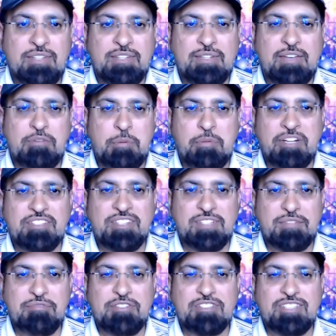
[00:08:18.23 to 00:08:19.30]
everybody's at
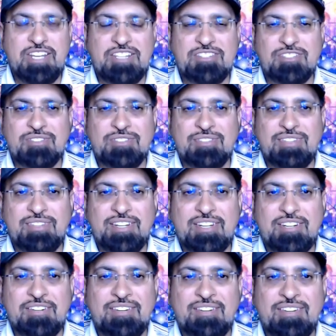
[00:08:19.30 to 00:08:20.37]
different stages in
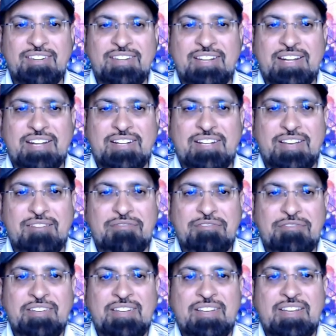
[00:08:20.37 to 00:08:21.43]
their
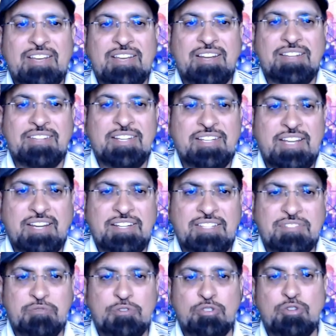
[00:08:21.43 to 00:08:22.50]
life. And I think it
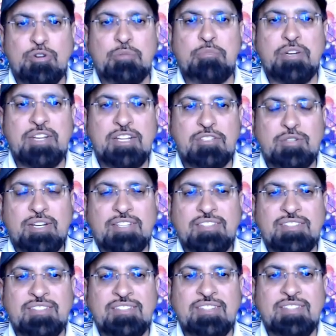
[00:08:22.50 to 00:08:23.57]
is for sure bringing
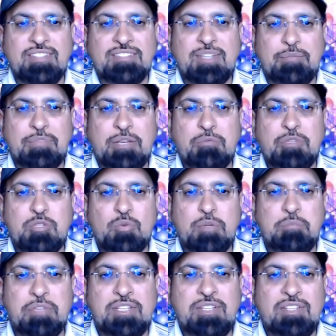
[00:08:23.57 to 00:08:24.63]
together something which will
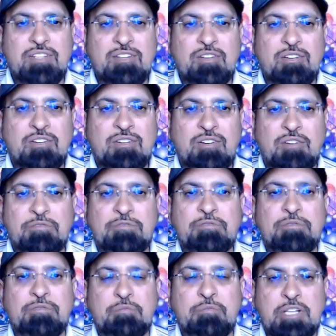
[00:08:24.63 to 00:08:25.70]
be of
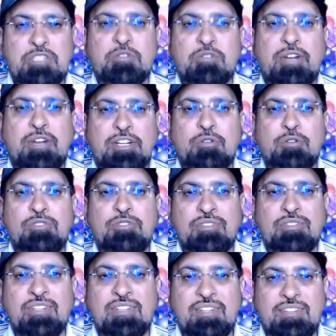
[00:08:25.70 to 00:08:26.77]
much greater good
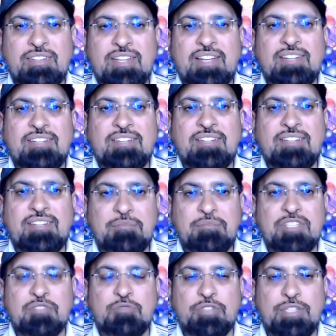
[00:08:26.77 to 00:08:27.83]
than
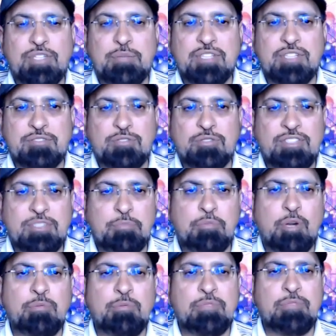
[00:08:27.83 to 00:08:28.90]
just for themselves. So it's a
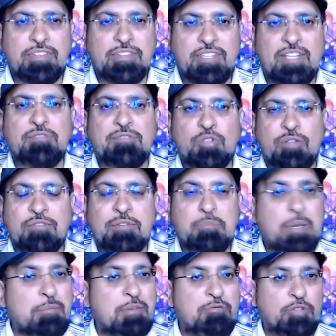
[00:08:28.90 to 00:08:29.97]
problem that they are solving
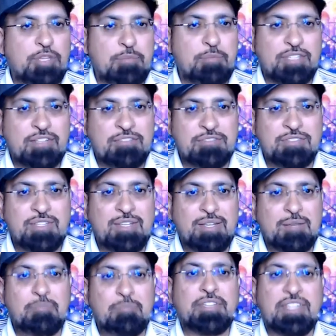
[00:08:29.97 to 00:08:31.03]
maybe for themselves,
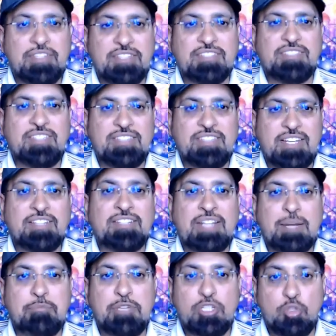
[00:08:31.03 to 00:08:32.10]
but then they see that it
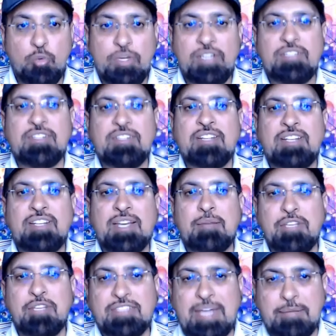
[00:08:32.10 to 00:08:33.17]
can be tweaked and it can
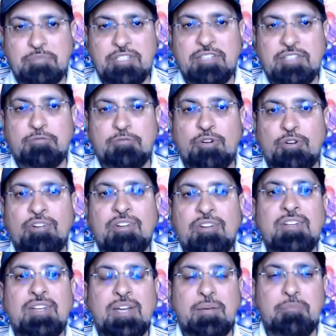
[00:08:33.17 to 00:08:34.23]
be adapted for
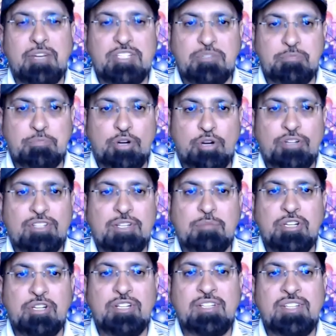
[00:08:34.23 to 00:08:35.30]
a much broader
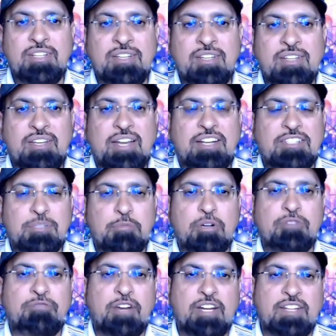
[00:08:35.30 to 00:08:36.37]
community. And it's
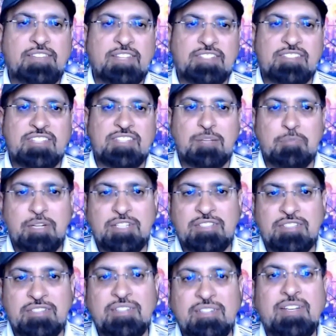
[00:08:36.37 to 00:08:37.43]
about finding that
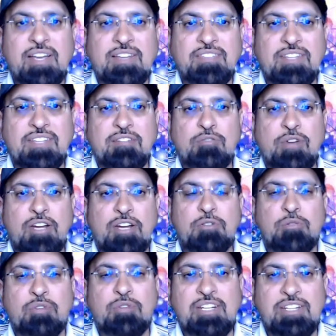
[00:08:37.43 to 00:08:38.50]
segment and then trying
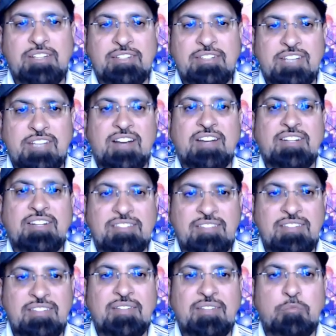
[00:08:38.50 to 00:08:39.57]
to really target
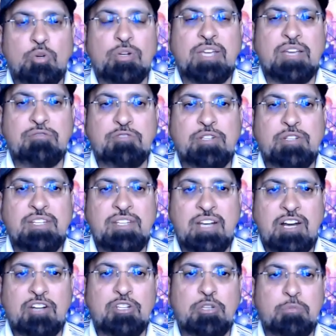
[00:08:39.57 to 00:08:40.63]
more carefully,
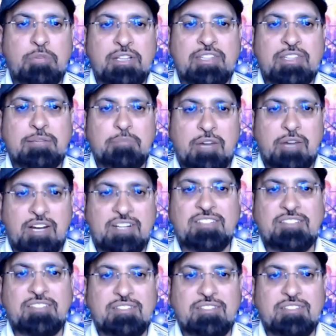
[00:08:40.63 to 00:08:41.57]
how do you build that market